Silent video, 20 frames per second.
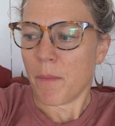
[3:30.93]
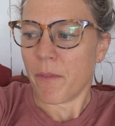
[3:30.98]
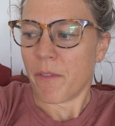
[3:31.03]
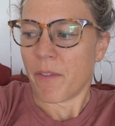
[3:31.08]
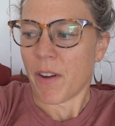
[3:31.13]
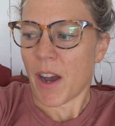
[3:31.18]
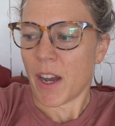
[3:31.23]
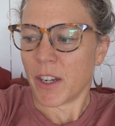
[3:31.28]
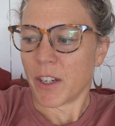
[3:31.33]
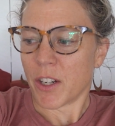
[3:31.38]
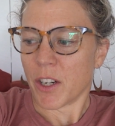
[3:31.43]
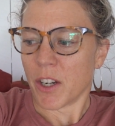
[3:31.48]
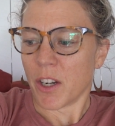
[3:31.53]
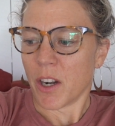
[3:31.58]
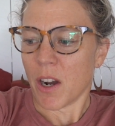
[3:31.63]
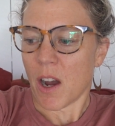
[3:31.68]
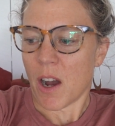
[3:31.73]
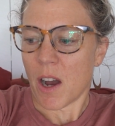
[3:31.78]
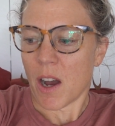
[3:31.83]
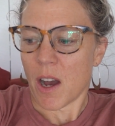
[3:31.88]
Find
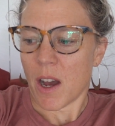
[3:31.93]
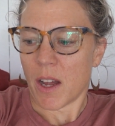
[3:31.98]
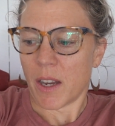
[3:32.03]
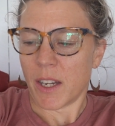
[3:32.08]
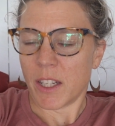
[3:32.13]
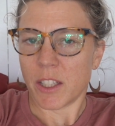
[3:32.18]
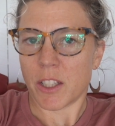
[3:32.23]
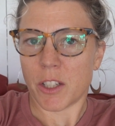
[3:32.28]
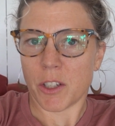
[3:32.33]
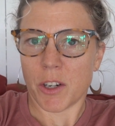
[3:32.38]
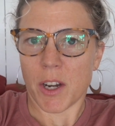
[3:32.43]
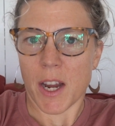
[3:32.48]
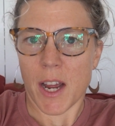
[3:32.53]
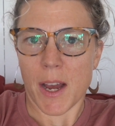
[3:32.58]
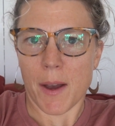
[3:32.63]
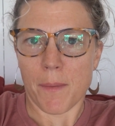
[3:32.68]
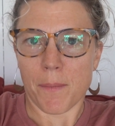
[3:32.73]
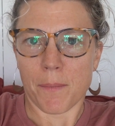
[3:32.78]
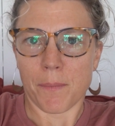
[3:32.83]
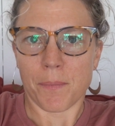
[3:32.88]
her on
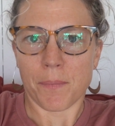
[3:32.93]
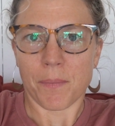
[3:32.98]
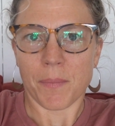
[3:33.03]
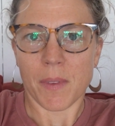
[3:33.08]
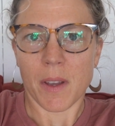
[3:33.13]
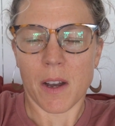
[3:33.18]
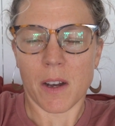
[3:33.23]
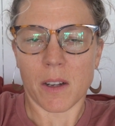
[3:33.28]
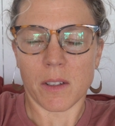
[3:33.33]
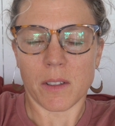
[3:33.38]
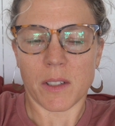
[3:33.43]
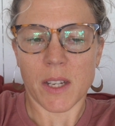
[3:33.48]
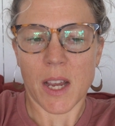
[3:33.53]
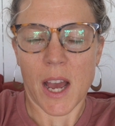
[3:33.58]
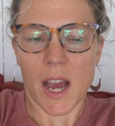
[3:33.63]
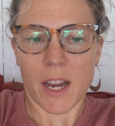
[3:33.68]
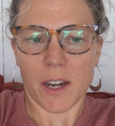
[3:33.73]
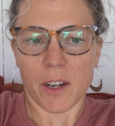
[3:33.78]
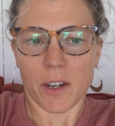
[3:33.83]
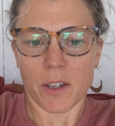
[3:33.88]
Instagram. I'll
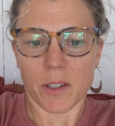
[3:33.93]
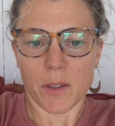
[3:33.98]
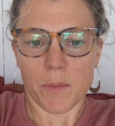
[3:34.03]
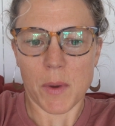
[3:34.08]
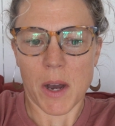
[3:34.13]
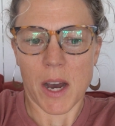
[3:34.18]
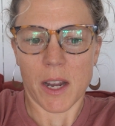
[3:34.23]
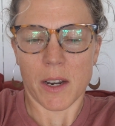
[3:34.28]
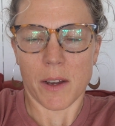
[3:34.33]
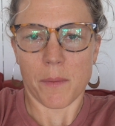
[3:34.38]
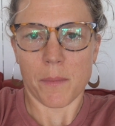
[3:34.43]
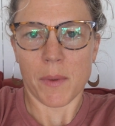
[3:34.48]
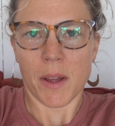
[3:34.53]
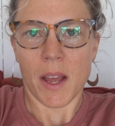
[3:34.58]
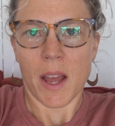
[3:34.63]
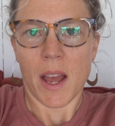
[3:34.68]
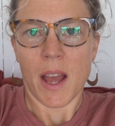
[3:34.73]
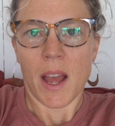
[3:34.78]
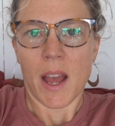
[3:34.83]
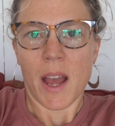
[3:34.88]
tag her in the bottom.
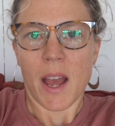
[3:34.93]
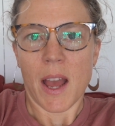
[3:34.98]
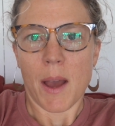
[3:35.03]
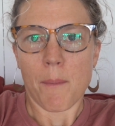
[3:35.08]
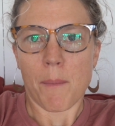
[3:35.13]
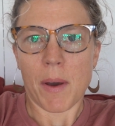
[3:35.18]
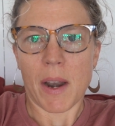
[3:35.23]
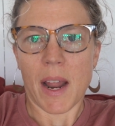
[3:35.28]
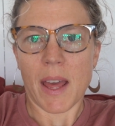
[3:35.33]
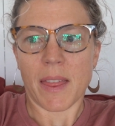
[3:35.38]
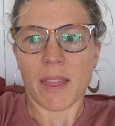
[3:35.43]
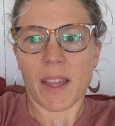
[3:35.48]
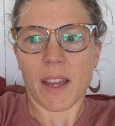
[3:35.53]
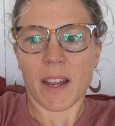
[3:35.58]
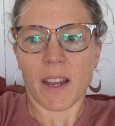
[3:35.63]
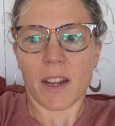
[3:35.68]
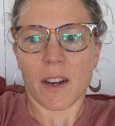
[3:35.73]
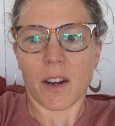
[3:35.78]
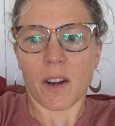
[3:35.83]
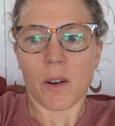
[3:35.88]
But I
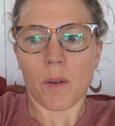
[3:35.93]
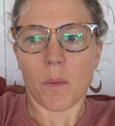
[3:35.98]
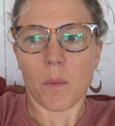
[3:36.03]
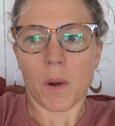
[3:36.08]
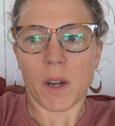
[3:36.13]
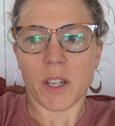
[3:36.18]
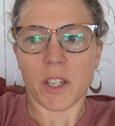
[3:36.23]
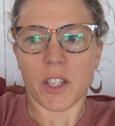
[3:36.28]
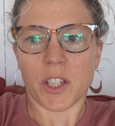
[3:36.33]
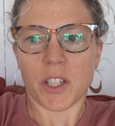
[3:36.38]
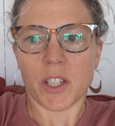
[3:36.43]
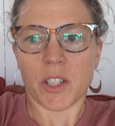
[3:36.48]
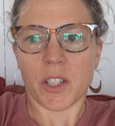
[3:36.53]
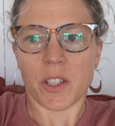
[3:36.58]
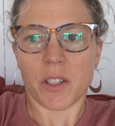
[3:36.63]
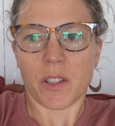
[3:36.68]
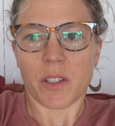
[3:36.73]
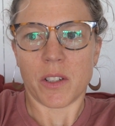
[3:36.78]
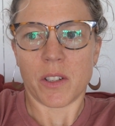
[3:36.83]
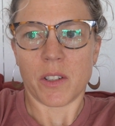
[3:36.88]
think
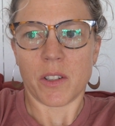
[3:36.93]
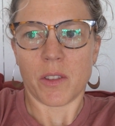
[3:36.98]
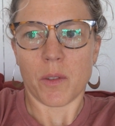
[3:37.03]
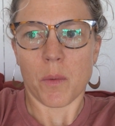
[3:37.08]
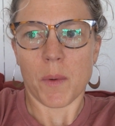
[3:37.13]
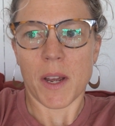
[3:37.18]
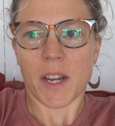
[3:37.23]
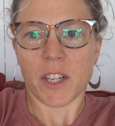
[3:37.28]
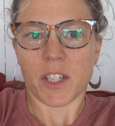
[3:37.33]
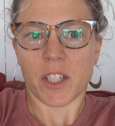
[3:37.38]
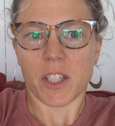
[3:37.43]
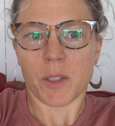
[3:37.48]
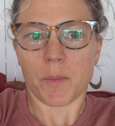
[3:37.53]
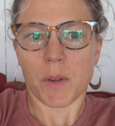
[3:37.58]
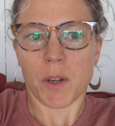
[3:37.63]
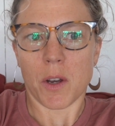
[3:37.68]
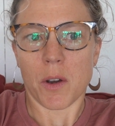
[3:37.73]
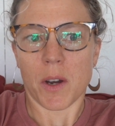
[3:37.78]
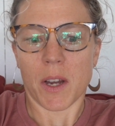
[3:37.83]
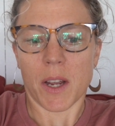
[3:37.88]
the way she's
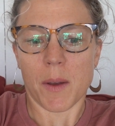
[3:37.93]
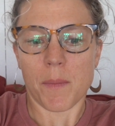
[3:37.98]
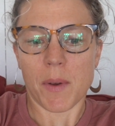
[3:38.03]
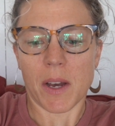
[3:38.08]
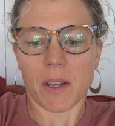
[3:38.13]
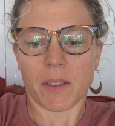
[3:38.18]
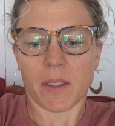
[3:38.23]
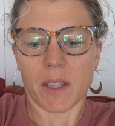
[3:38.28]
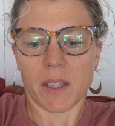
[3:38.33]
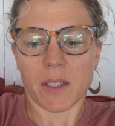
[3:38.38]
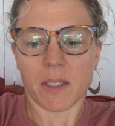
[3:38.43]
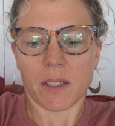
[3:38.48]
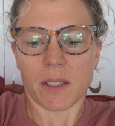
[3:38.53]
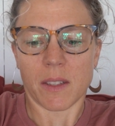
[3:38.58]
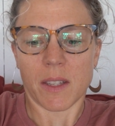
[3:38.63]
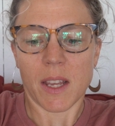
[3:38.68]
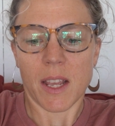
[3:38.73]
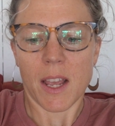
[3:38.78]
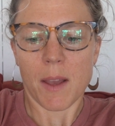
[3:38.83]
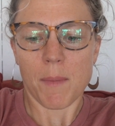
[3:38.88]
been going about this and
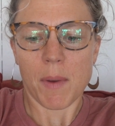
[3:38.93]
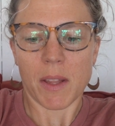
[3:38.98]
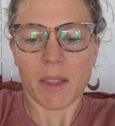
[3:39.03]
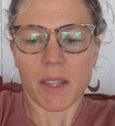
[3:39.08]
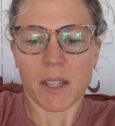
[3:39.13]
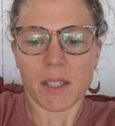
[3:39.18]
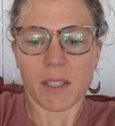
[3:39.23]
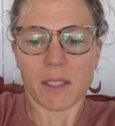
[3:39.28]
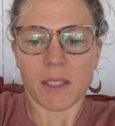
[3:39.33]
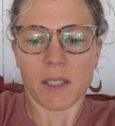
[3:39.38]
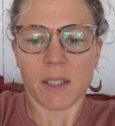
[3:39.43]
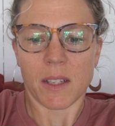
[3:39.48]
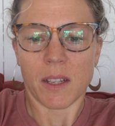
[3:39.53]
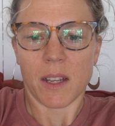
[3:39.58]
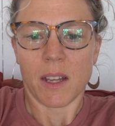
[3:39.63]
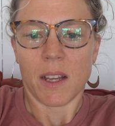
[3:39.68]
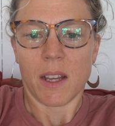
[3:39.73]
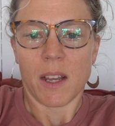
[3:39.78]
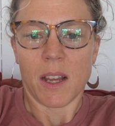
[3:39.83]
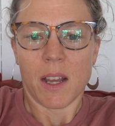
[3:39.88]
thinking about this
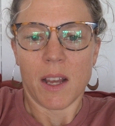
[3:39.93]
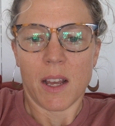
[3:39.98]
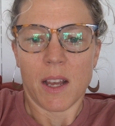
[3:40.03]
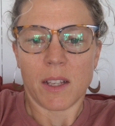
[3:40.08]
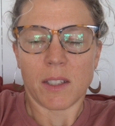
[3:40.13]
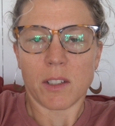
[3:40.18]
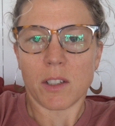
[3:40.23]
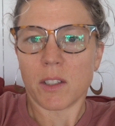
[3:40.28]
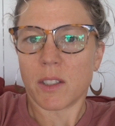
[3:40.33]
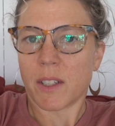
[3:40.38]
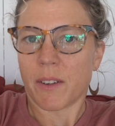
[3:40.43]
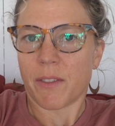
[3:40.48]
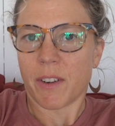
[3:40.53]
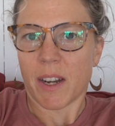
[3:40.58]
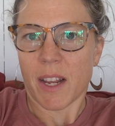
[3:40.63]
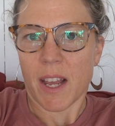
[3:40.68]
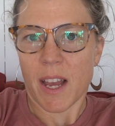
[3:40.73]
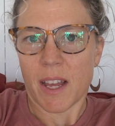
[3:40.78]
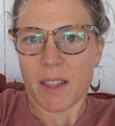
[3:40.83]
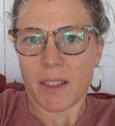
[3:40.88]
is a little different
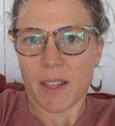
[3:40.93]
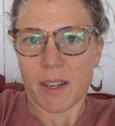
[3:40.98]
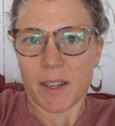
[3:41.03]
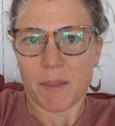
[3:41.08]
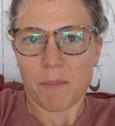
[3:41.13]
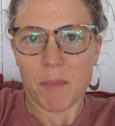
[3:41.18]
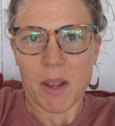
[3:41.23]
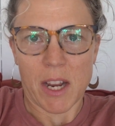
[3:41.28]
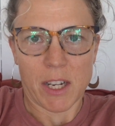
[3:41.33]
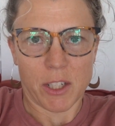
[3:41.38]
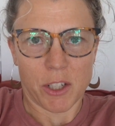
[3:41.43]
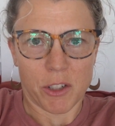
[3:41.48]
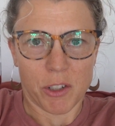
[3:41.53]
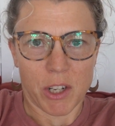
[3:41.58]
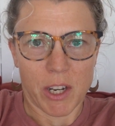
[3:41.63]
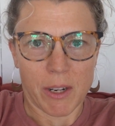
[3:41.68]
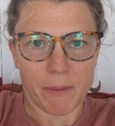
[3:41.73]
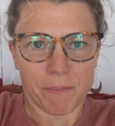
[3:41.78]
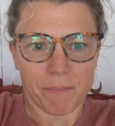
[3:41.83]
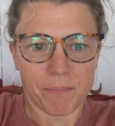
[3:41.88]
again than
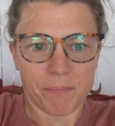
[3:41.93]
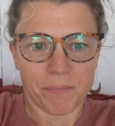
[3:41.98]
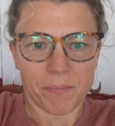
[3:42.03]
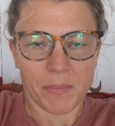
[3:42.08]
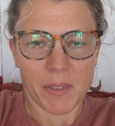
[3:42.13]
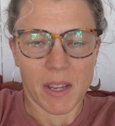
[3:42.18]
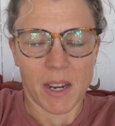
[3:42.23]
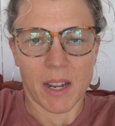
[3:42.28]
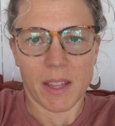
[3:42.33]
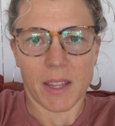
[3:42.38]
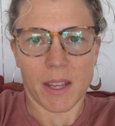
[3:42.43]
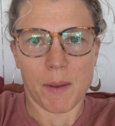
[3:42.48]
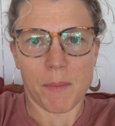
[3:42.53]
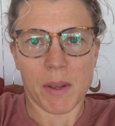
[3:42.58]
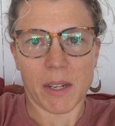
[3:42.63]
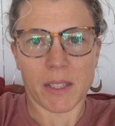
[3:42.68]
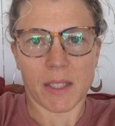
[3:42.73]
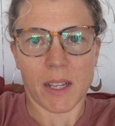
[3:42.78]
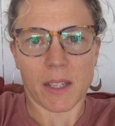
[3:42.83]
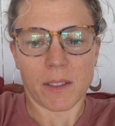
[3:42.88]
mainstream, and I think it
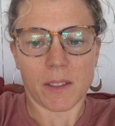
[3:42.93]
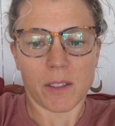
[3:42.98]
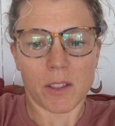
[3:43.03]
makes sense.